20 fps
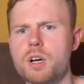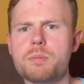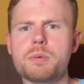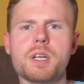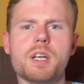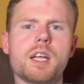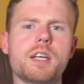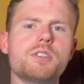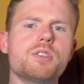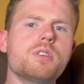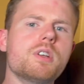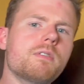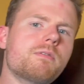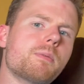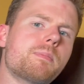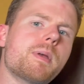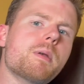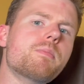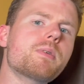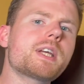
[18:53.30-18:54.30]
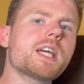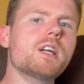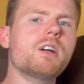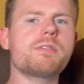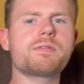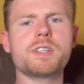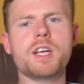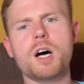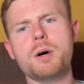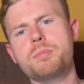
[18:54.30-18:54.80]
I'm going to let you lovely people get
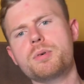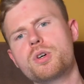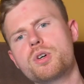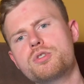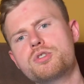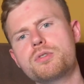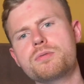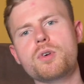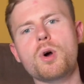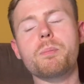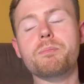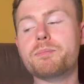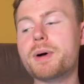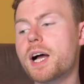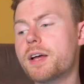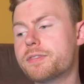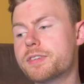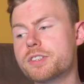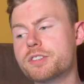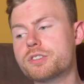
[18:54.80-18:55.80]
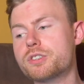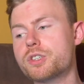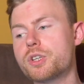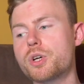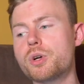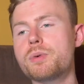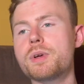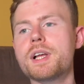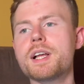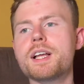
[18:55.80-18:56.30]
off now because you've got better things to
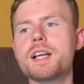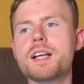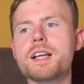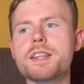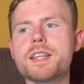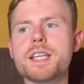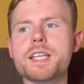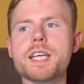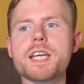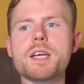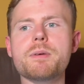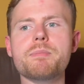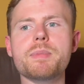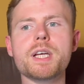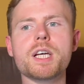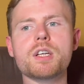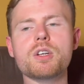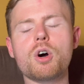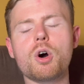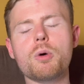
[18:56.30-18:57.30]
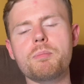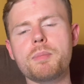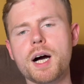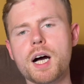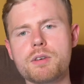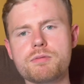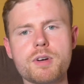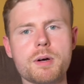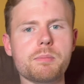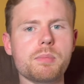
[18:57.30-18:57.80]
do. And hear me and old
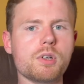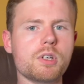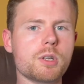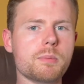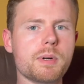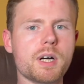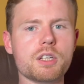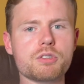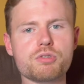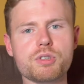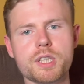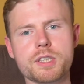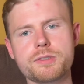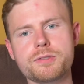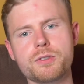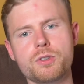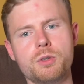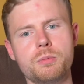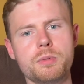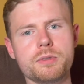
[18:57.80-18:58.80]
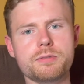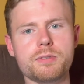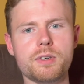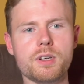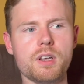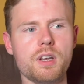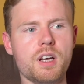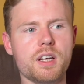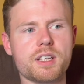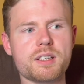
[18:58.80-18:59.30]
man ramble on about Transformers, where
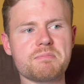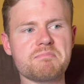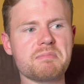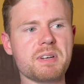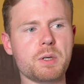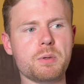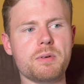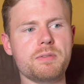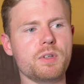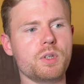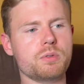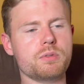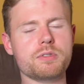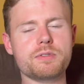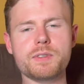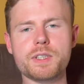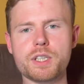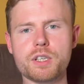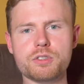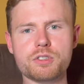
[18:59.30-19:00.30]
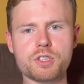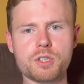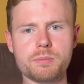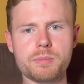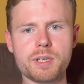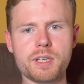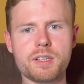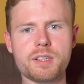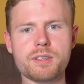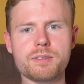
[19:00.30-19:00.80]
like, oh, I love this video is going
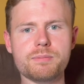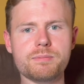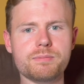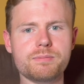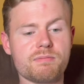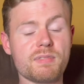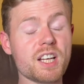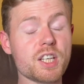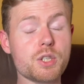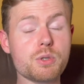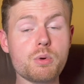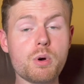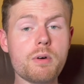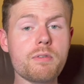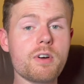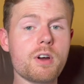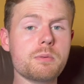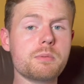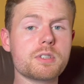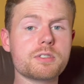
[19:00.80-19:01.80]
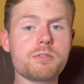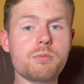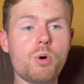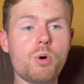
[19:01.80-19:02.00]
to be. Thank you all very much for